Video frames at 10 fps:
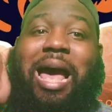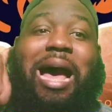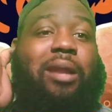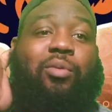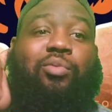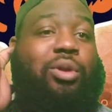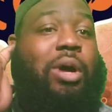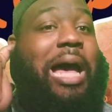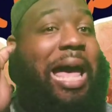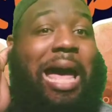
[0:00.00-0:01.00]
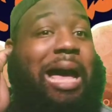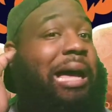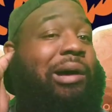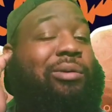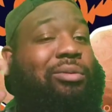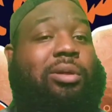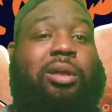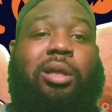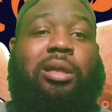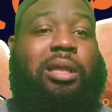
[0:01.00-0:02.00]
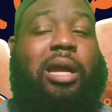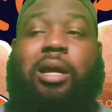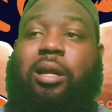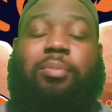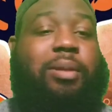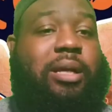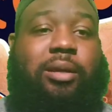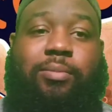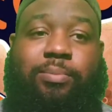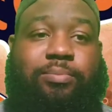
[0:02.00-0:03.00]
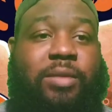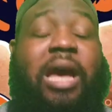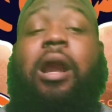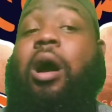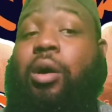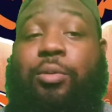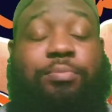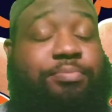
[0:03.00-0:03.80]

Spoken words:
I don't know how they're going to play at all.